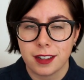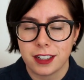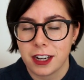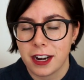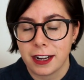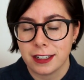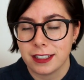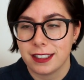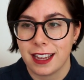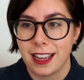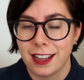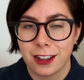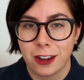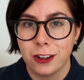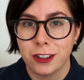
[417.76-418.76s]

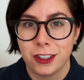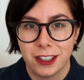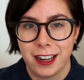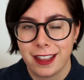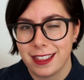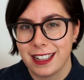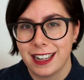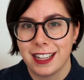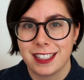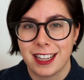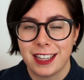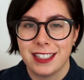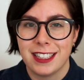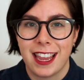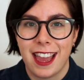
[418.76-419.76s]
I think that's
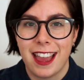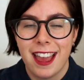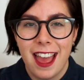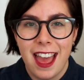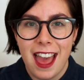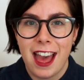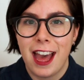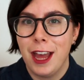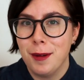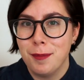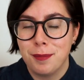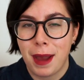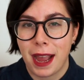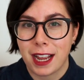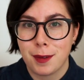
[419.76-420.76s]
how you say it,
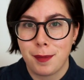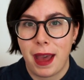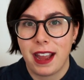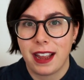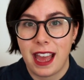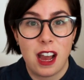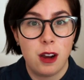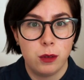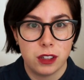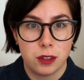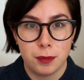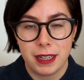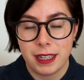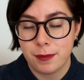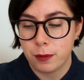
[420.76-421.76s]
backpack out
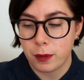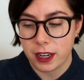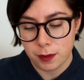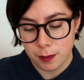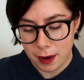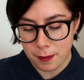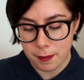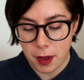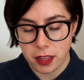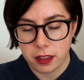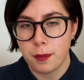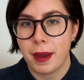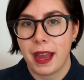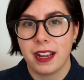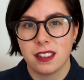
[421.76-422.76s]
with me, whereas my
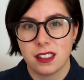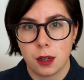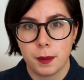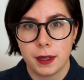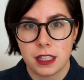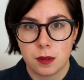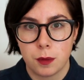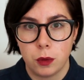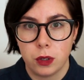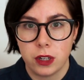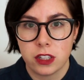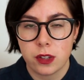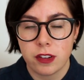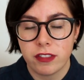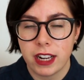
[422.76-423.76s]
other bags are a bit
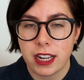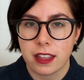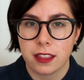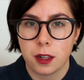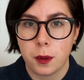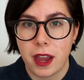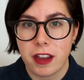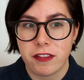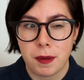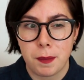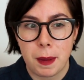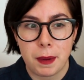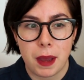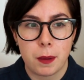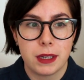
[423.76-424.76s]
smaller. So I feel like the Loewe,
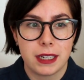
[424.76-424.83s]
maybe I